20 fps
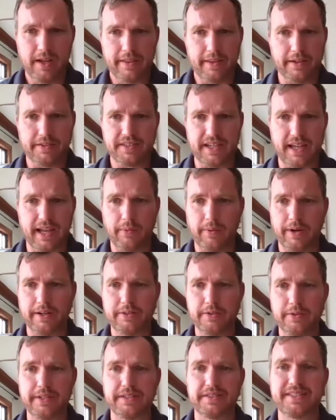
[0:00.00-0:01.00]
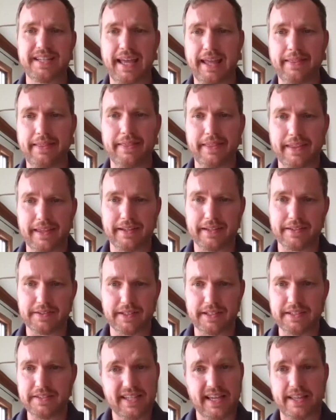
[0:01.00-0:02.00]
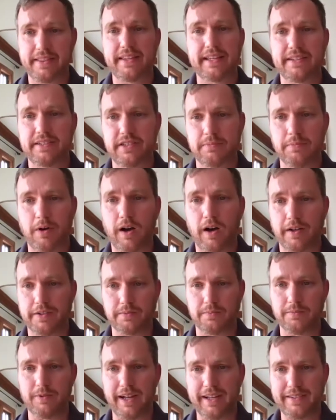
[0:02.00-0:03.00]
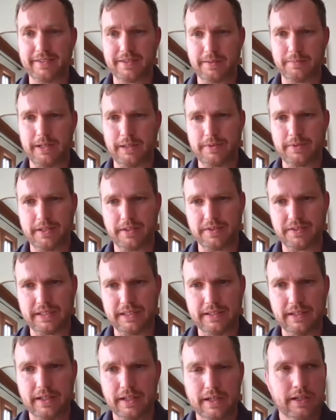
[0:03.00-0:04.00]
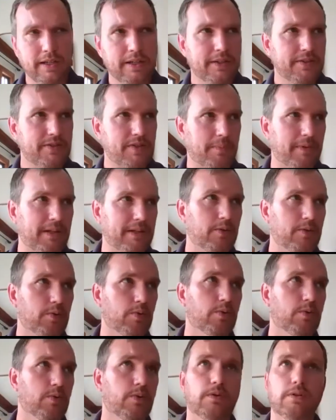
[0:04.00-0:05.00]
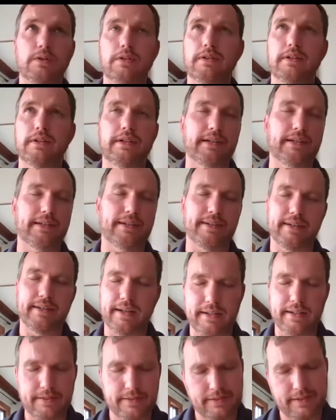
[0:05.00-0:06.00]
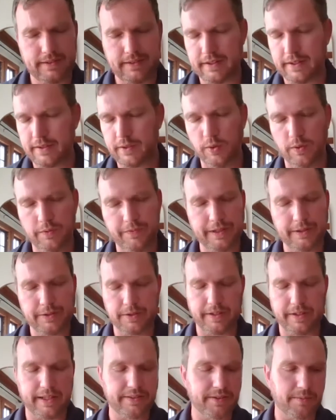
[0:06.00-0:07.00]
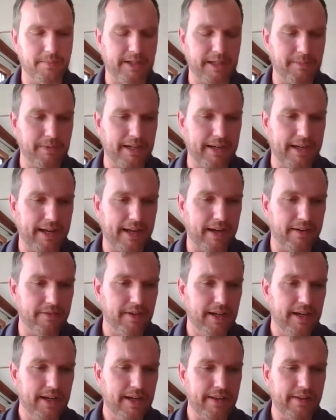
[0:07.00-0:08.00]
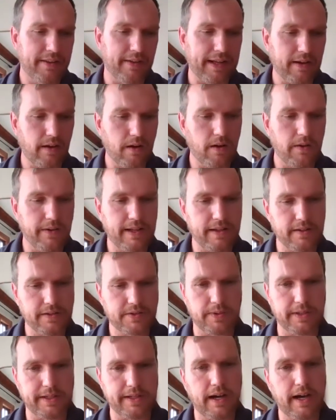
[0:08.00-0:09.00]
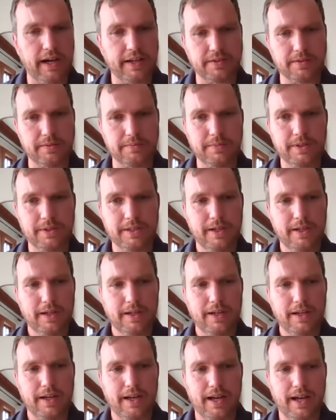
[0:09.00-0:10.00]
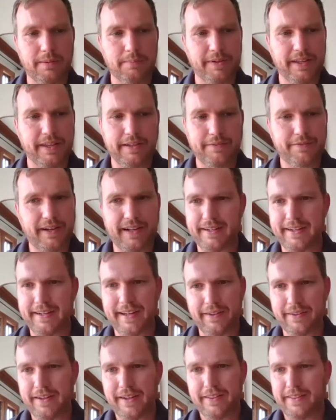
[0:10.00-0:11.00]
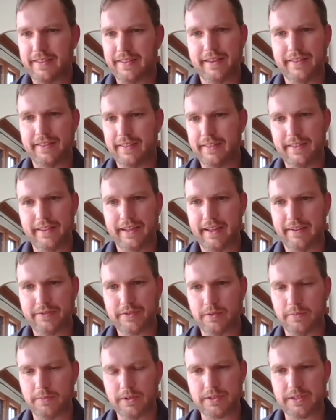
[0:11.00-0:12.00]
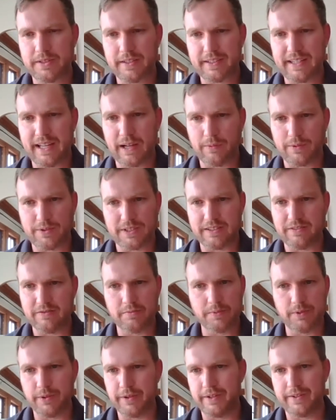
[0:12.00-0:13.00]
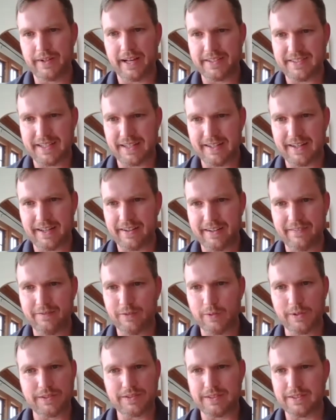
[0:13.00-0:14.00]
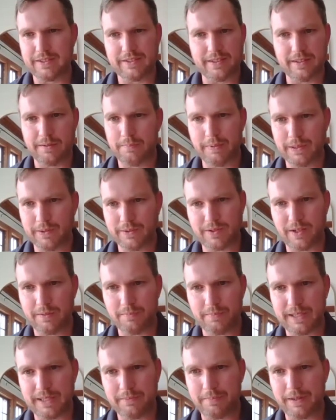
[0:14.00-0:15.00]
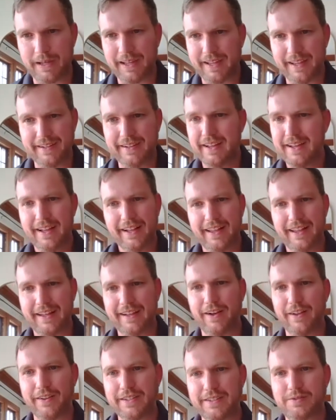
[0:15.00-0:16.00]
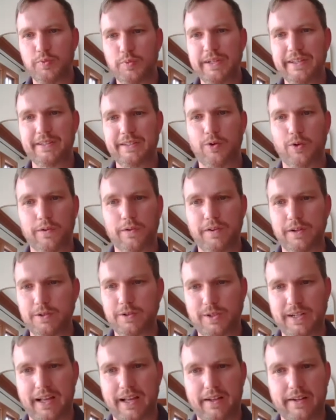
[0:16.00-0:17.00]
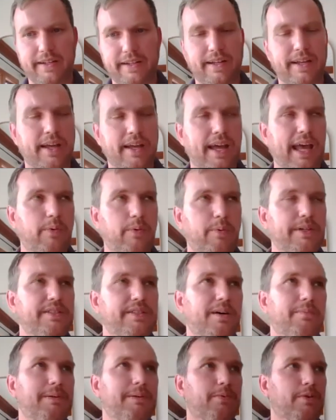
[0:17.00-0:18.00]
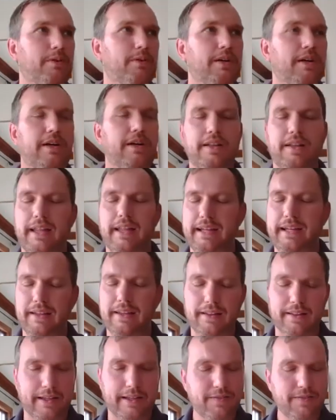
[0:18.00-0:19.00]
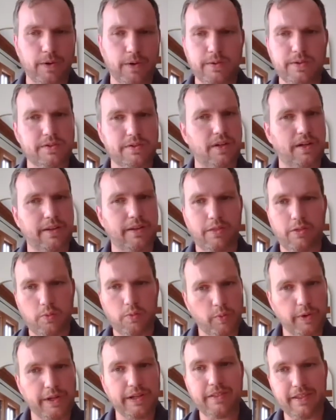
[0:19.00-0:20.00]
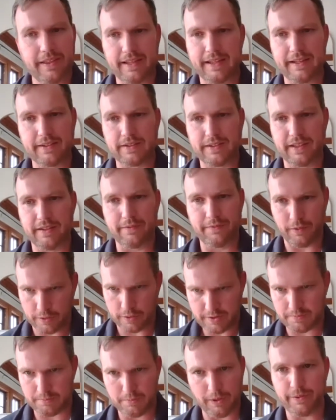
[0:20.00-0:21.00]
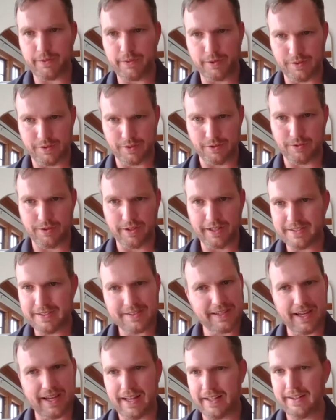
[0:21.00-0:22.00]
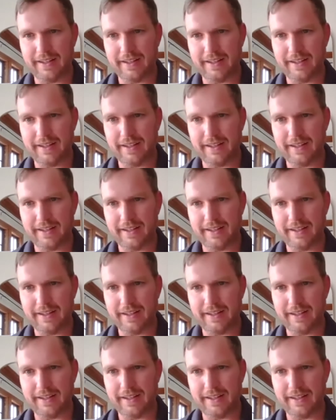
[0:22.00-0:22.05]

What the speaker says: they'll say, I want to do these 10 things. And these 10 things seem awesome, right? And sometimes they'll see something cool feature that somebody might have. And they're like, oh, that looks really awesome. But then you find out that they have so much in the account receivable, they're not sending out invoices, that bills aren't being paid, like all these really core functionality. And we tell people, like, let's focus on 3 things in the first month or 2. Let's not